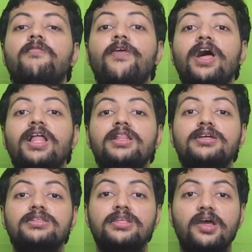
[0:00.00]
Well,
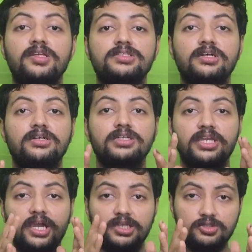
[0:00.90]
there is a
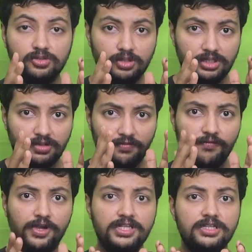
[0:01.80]
catch in the
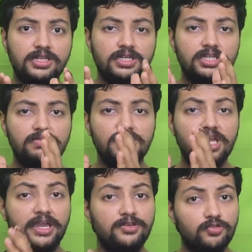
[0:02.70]
1 TB
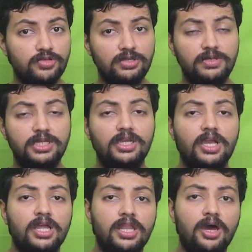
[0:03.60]
and 2 TB.
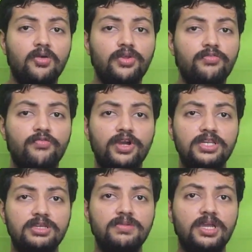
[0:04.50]
Now, in 1
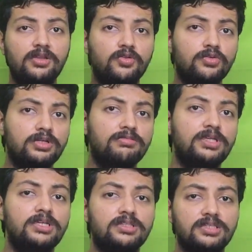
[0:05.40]
TB and 2
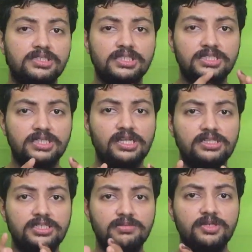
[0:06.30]
TB, the 16
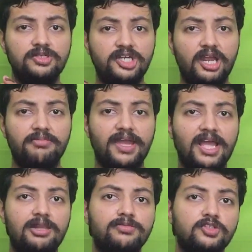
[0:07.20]
GB RAM
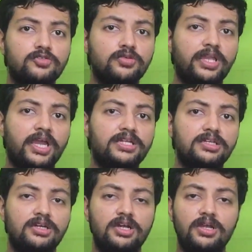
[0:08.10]
helps you to get
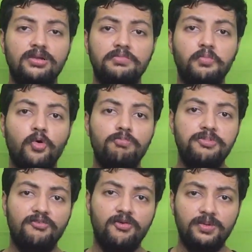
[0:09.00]
more
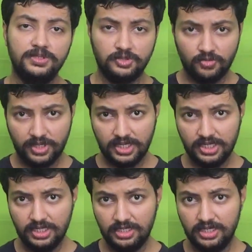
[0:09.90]
performance over
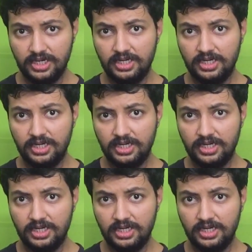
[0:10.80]
here,